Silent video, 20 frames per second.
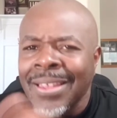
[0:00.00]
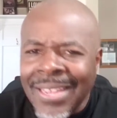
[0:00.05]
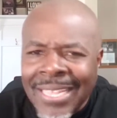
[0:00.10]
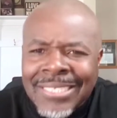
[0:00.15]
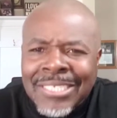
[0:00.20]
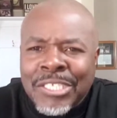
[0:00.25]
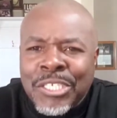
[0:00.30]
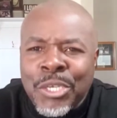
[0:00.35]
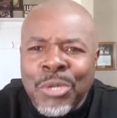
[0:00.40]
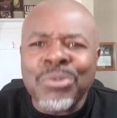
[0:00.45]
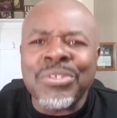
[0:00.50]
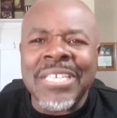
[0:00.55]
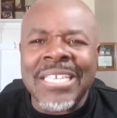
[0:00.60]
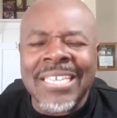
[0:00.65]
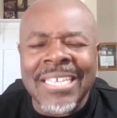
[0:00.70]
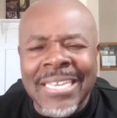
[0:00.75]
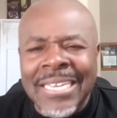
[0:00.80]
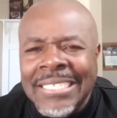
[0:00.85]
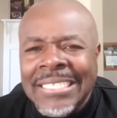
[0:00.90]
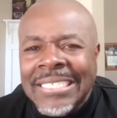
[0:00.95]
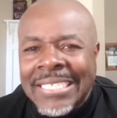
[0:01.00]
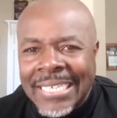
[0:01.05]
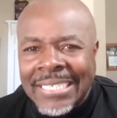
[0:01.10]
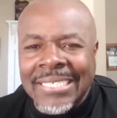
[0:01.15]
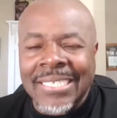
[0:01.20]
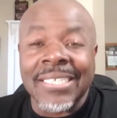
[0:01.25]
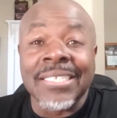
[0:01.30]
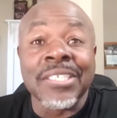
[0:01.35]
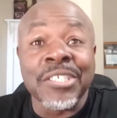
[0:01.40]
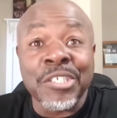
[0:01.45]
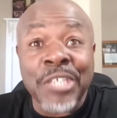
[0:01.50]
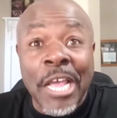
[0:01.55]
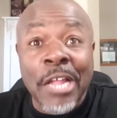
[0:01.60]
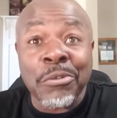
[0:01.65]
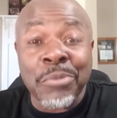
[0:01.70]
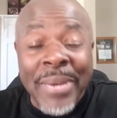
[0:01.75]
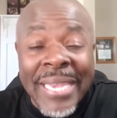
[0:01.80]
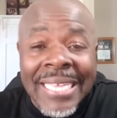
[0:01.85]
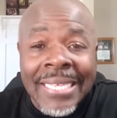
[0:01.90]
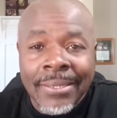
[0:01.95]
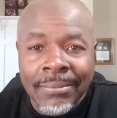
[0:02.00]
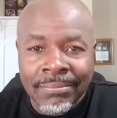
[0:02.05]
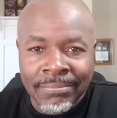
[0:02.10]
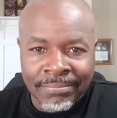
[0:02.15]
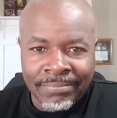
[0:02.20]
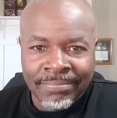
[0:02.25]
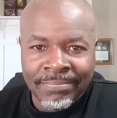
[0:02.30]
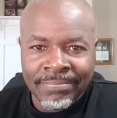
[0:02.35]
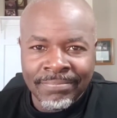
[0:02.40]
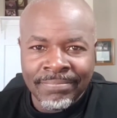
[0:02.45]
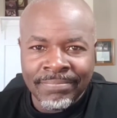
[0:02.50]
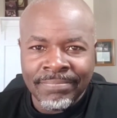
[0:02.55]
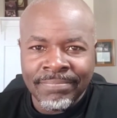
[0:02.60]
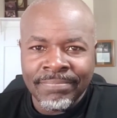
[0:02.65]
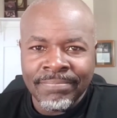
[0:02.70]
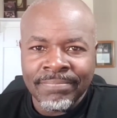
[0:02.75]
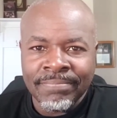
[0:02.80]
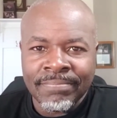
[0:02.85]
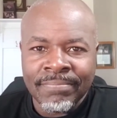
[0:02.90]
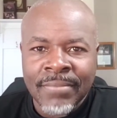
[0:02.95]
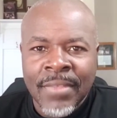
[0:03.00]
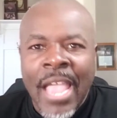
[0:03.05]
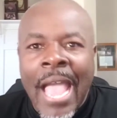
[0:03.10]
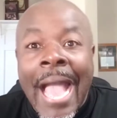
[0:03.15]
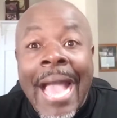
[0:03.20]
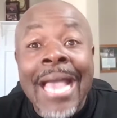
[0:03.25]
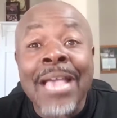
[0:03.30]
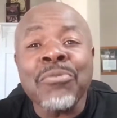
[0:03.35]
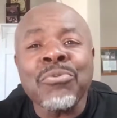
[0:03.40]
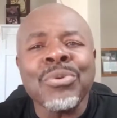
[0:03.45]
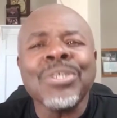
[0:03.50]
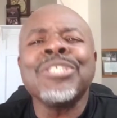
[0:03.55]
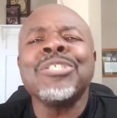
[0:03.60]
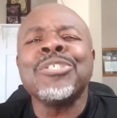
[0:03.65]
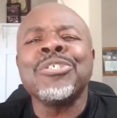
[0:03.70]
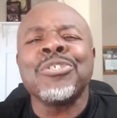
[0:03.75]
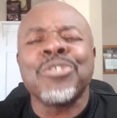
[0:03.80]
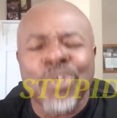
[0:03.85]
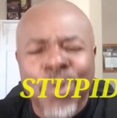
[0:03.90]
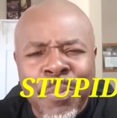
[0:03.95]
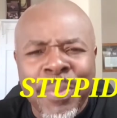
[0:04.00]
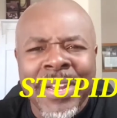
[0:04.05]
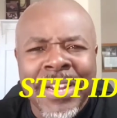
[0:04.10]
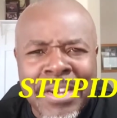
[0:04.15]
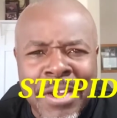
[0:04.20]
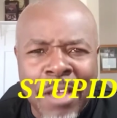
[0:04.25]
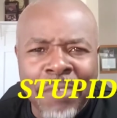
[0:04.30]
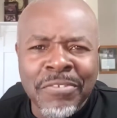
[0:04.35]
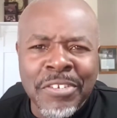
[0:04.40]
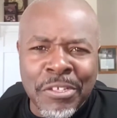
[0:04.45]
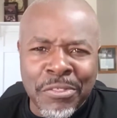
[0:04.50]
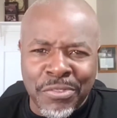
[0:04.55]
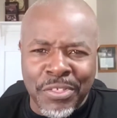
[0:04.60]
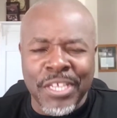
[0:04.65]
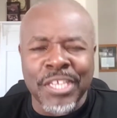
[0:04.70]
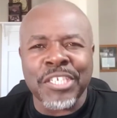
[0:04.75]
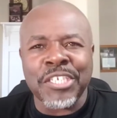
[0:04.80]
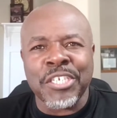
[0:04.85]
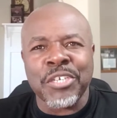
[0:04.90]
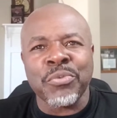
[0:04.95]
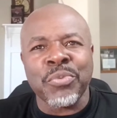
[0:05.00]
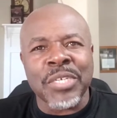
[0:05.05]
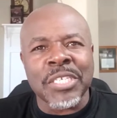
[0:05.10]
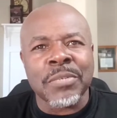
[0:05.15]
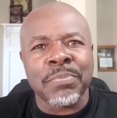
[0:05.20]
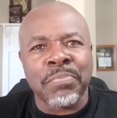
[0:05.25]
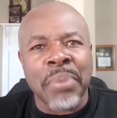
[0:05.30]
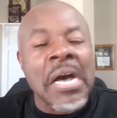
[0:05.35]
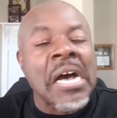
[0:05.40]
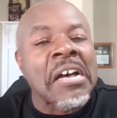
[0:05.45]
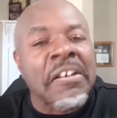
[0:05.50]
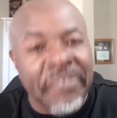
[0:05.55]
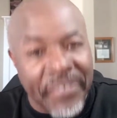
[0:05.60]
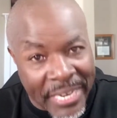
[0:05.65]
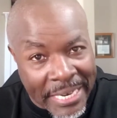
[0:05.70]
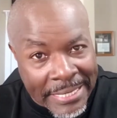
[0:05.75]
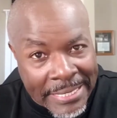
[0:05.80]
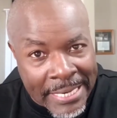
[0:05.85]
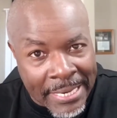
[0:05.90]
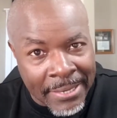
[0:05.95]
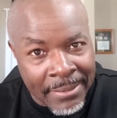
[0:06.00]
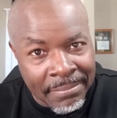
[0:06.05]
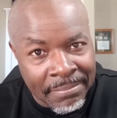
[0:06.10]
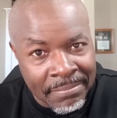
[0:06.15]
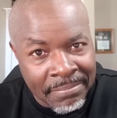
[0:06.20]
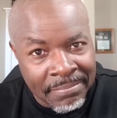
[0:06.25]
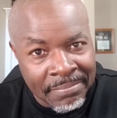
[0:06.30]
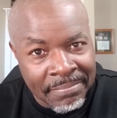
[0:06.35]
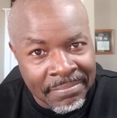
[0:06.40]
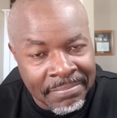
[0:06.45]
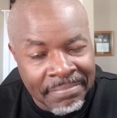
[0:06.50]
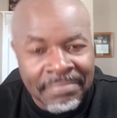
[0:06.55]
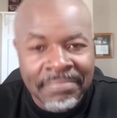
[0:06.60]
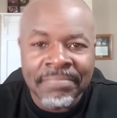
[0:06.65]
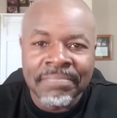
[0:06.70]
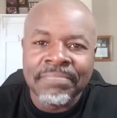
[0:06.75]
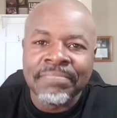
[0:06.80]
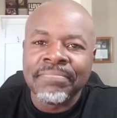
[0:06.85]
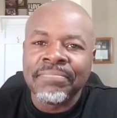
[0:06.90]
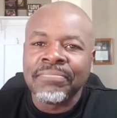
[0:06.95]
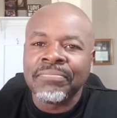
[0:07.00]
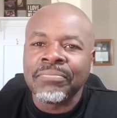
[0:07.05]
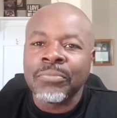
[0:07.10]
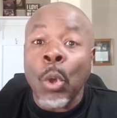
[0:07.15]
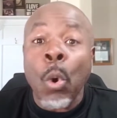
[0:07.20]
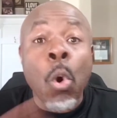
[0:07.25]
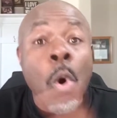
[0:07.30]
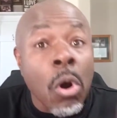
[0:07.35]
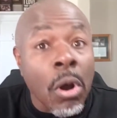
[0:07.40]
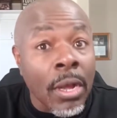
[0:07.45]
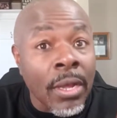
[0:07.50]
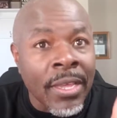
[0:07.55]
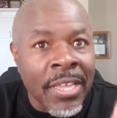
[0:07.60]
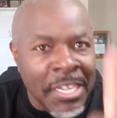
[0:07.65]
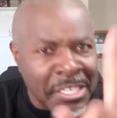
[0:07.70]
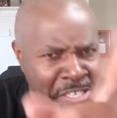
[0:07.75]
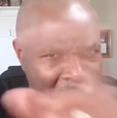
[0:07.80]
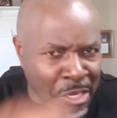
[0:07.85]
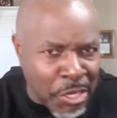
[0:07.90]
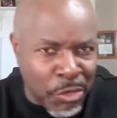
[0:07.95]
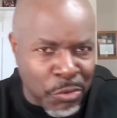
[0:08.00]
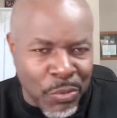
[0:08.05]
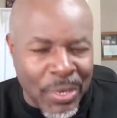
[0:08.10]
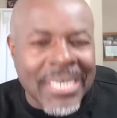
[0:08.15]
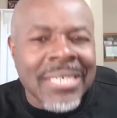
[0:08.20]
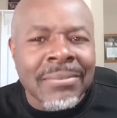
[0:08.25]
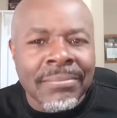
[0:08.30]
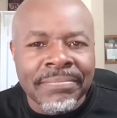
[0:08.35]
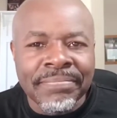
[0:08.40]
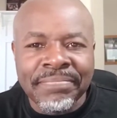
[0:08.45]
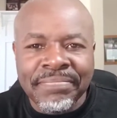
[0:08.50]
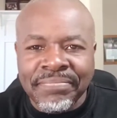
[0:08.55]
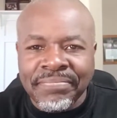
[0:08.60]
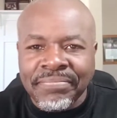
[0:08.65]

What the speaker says: Let's use it in a sentence, shall we? I was stupid enough to think she was perfect. Or, here's a good one.